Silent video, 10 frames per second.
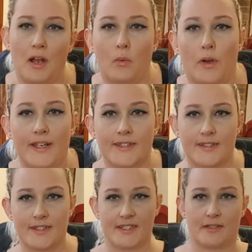my
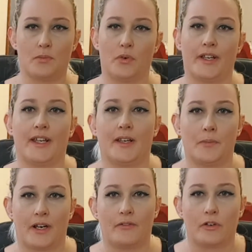waist is small here,
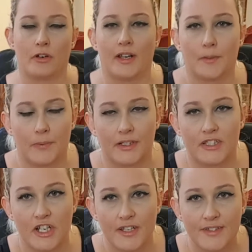but I've got like big
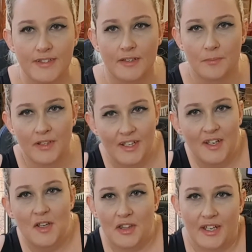chest and
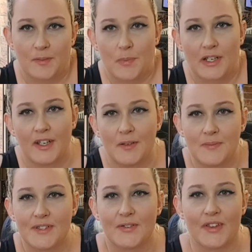like bigger
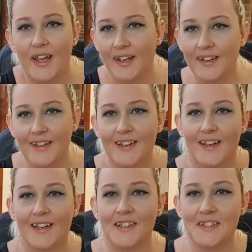hips and all that.
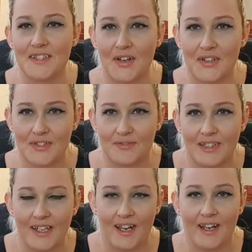So it's
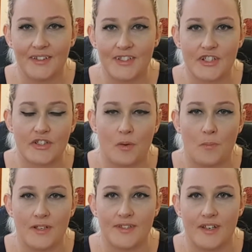really hard to shop
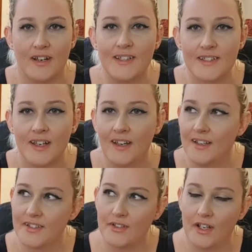my size.
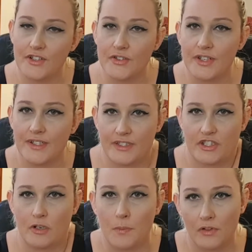So I do tend to
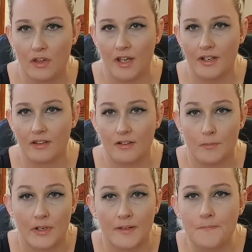shop online a
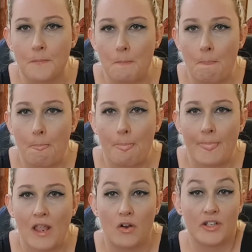lot, but
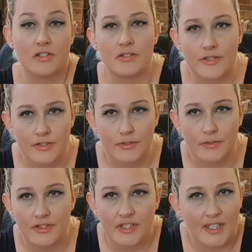I used to
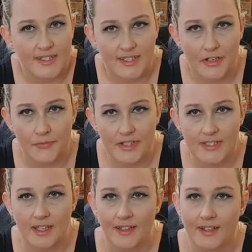until I started
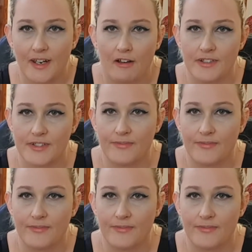reselling, and now